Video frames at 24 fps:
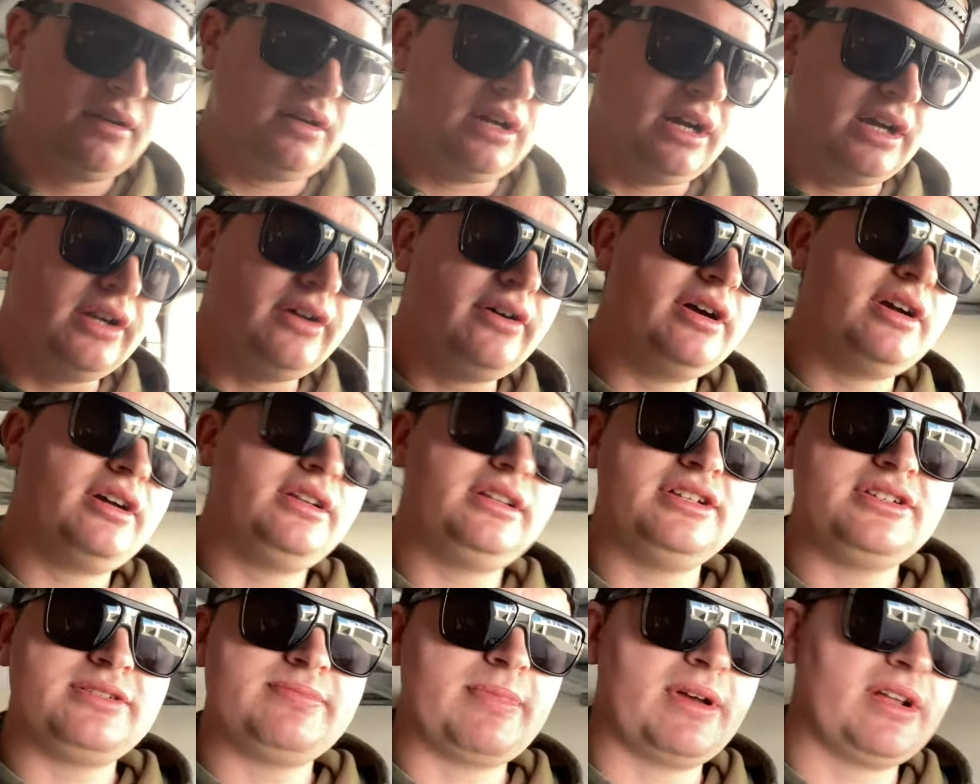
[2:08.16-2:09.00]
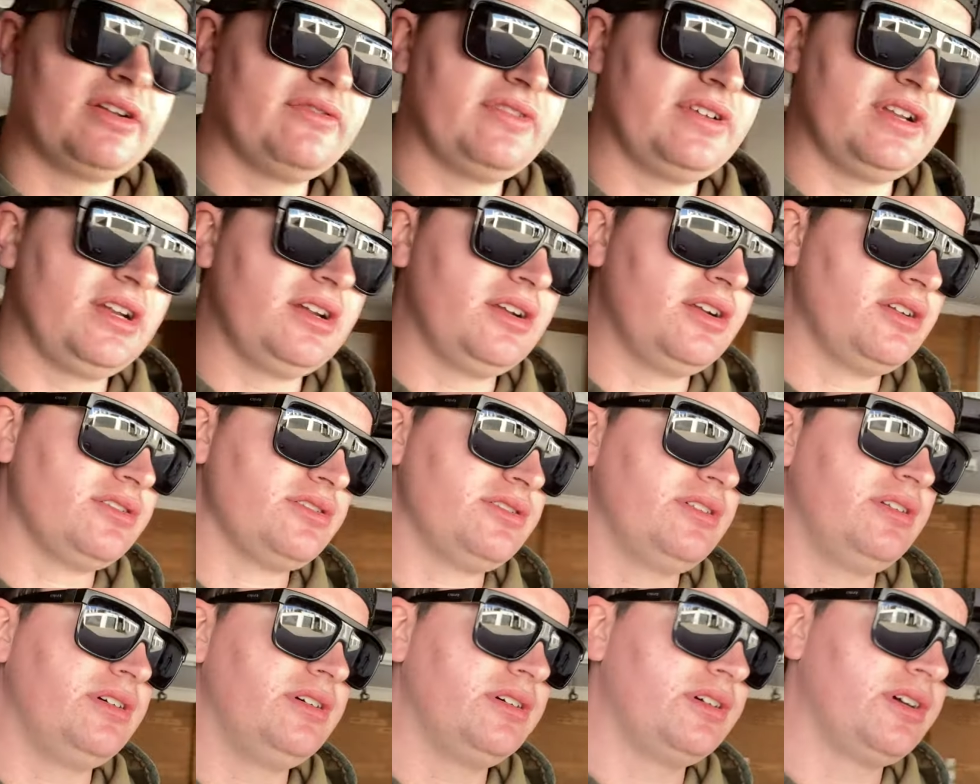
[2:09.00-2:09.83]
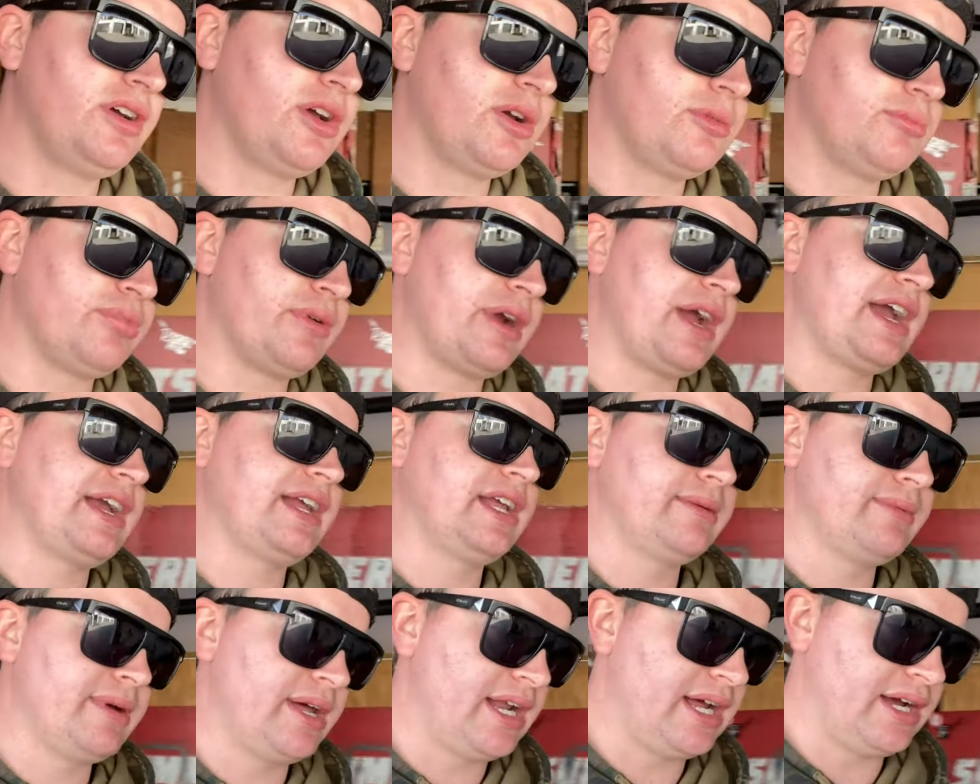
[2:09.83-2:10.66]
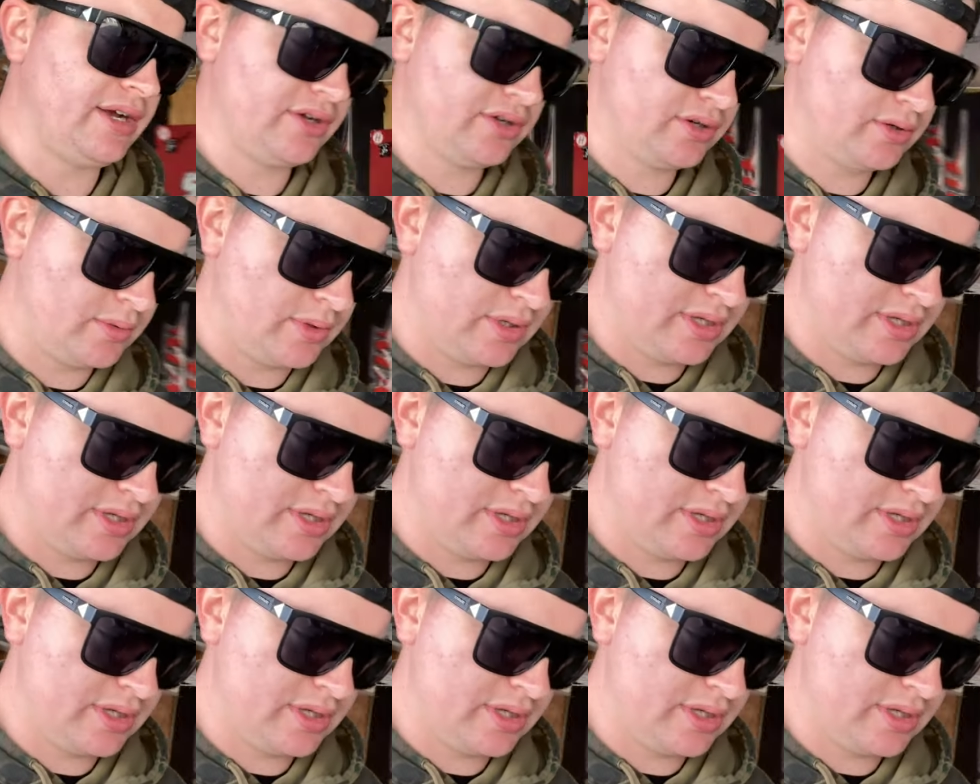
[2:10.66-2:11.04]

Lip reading: I know I only just made a video not too long ago bragging about how good it